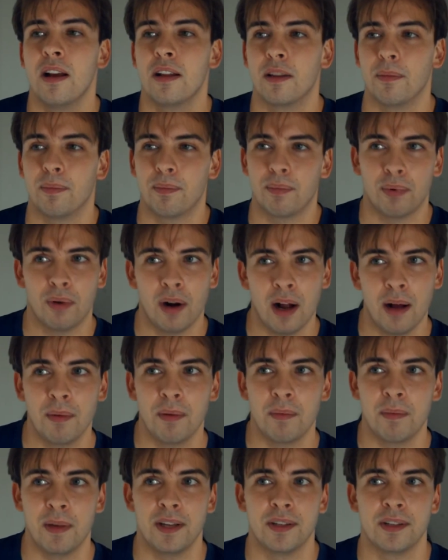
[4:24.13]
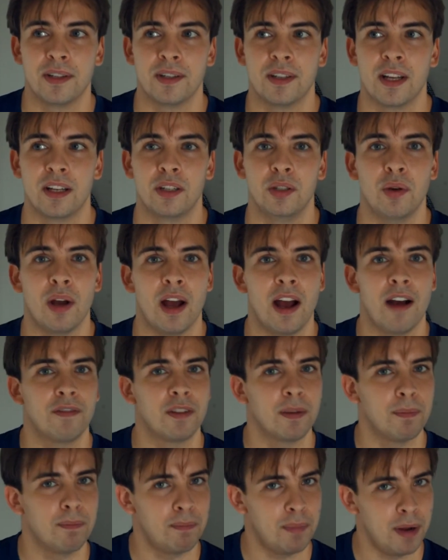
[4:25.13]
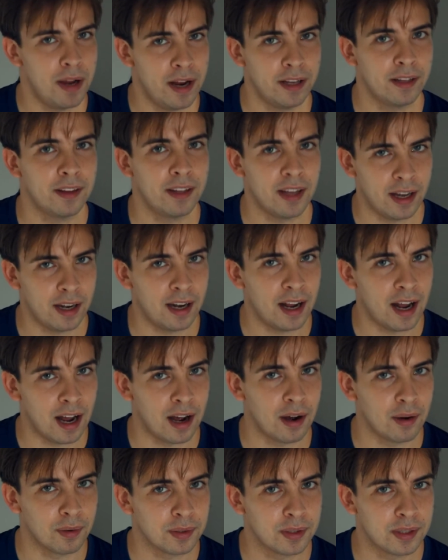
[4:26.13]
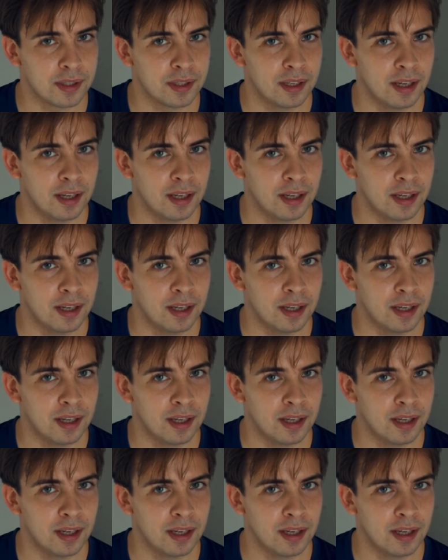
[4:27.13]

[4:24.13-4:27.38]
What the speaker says: The problem is that you have to pick that out.